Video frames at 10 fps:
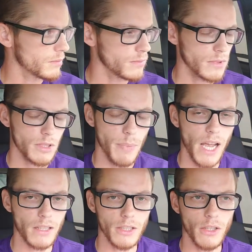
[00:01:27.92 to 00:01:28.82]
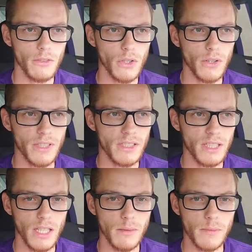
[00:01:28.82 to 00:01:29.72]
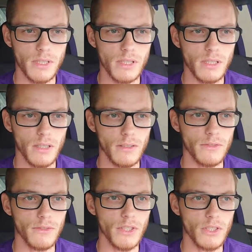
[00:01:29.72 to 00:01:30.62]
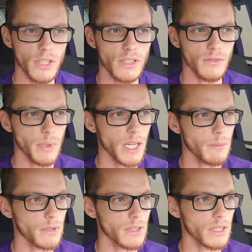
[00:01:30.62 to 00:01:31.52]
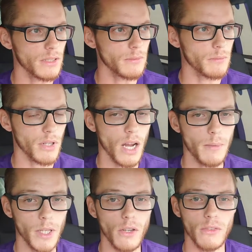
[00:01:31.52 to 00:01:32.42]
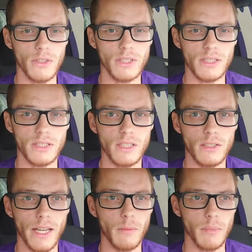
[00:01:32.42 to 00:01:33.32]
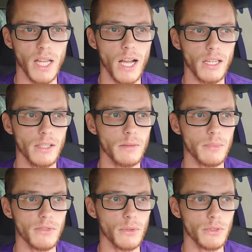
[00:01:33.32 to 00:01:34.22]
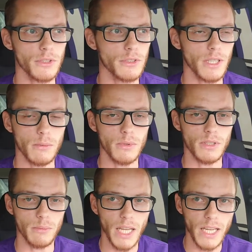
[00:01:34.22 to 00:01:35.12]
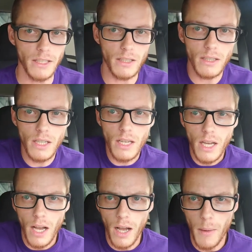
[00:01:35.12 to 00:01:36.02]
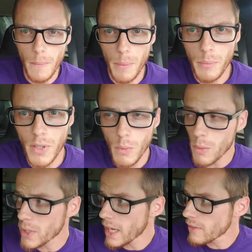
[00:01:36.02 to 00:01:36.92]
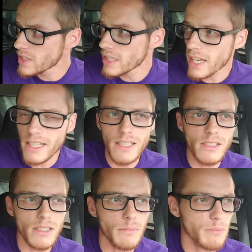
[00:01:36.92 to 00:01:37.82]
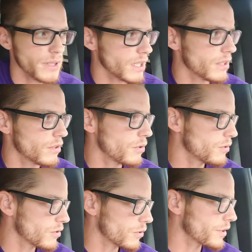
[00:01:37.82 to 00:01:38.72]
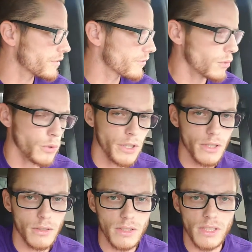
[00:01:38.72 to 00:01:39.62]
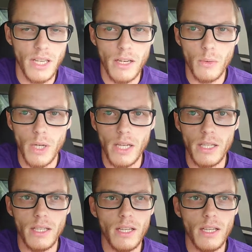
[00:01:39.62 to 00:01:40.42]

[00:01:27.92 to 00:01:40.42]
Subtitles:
spackling over all the seams of the sheets of paper and priming over it to seal it out and block it before you're able to paint it. But what we have today is a big 2-story foyer stairway.